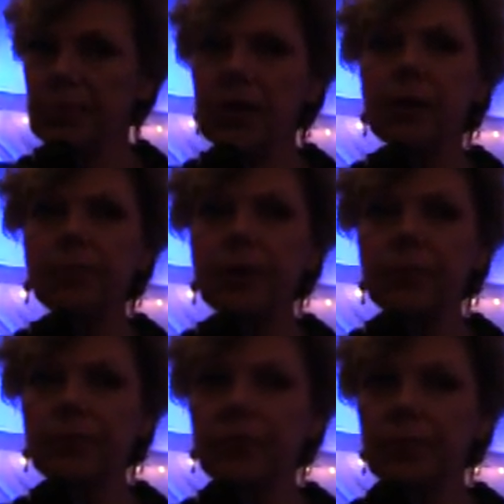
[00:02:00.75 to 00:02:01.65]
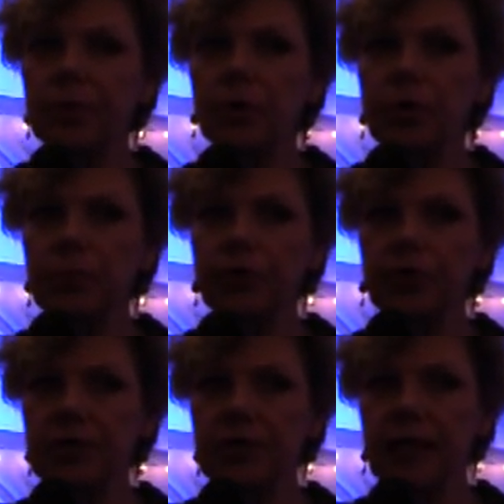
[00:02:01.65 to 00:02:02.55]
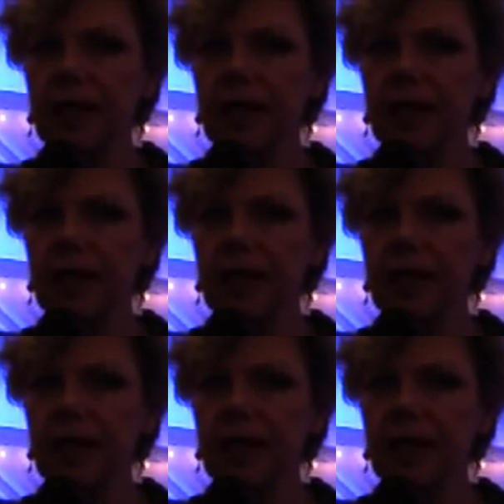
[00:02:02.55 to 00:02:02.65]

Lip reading: where people from Europe first